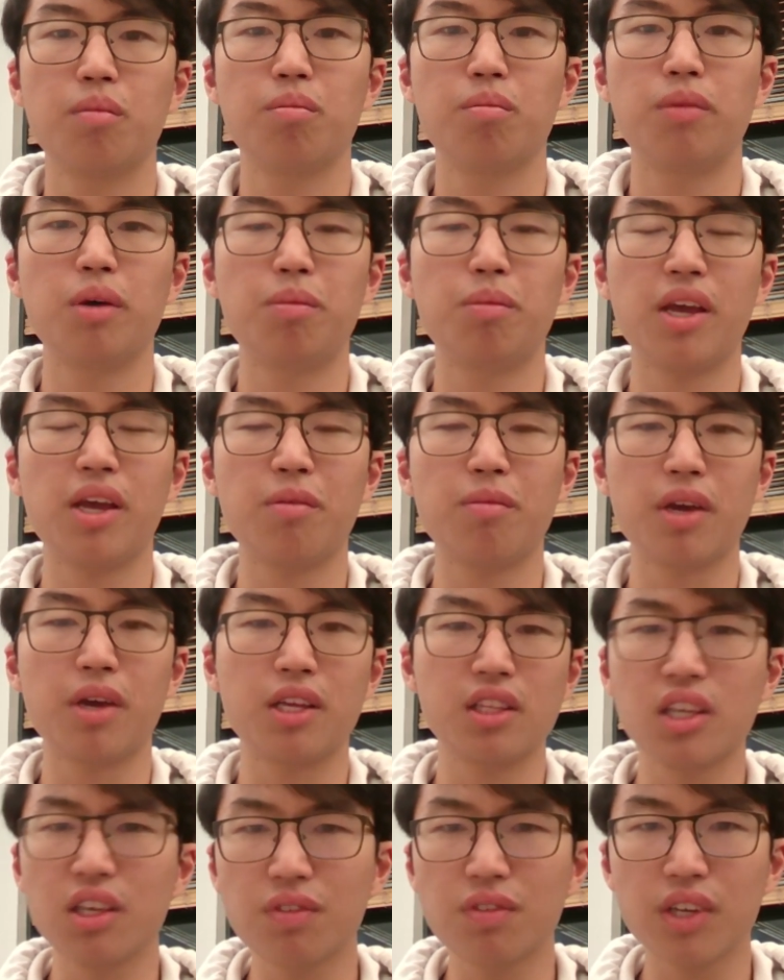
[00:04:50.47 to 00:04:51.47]
But and by
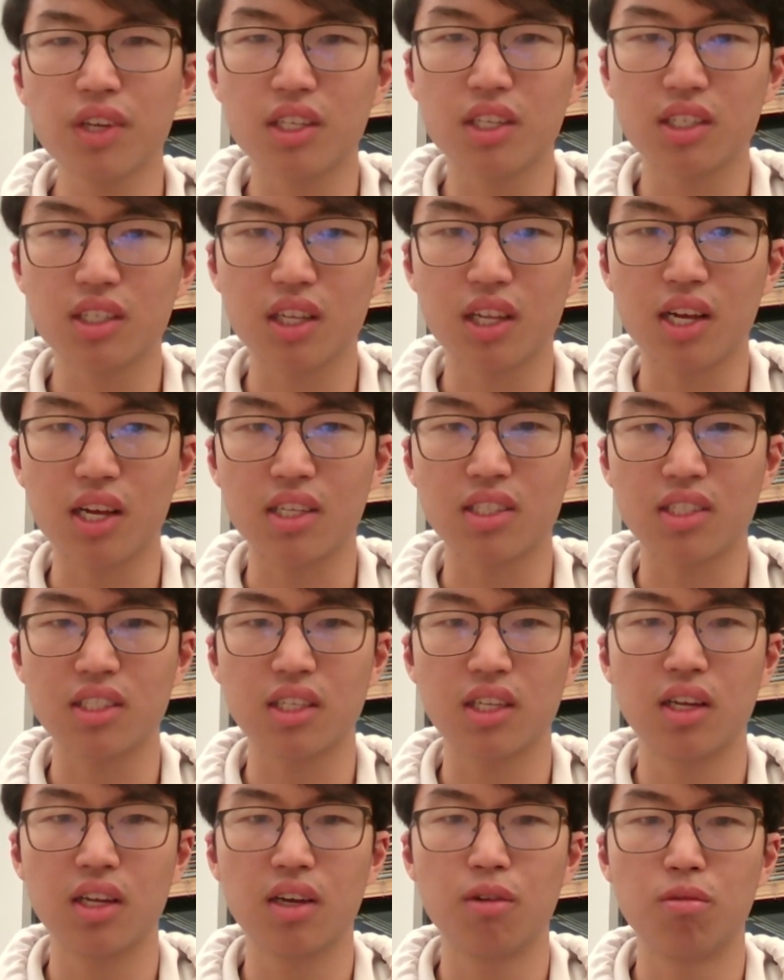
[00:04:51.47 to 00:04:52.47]
leaving this class,
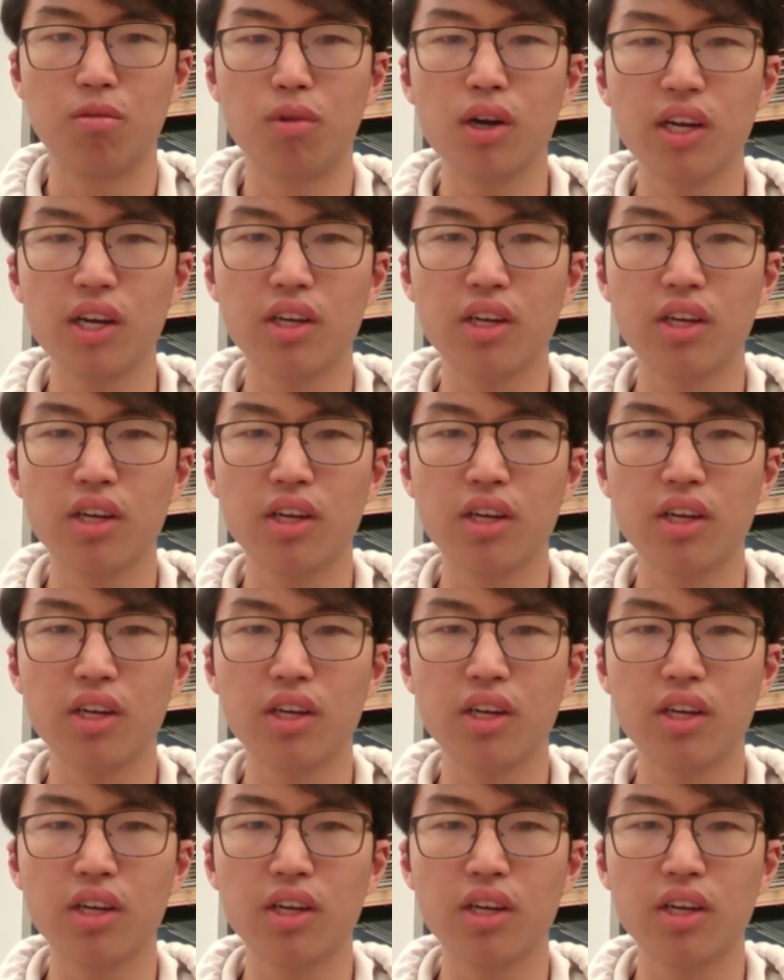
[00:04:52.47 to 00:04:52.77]
one,